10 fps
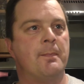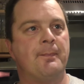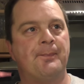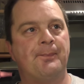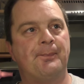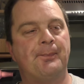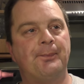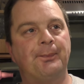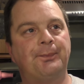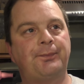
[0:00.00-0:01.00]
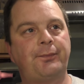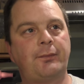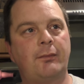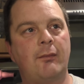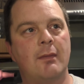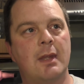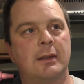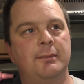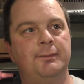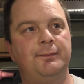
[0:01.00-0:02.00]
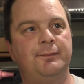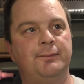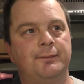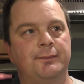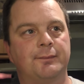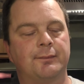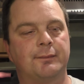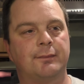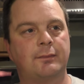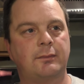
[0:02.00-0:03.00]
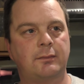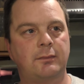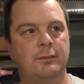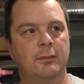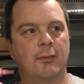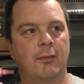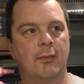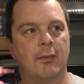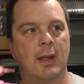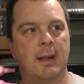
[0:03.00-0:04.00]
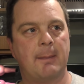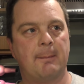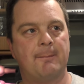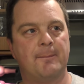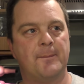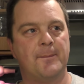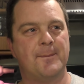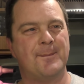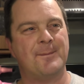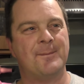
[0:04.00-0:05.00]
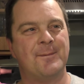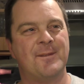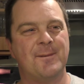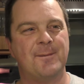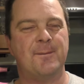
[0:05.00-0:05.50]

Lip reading: No one is speaking in this clip.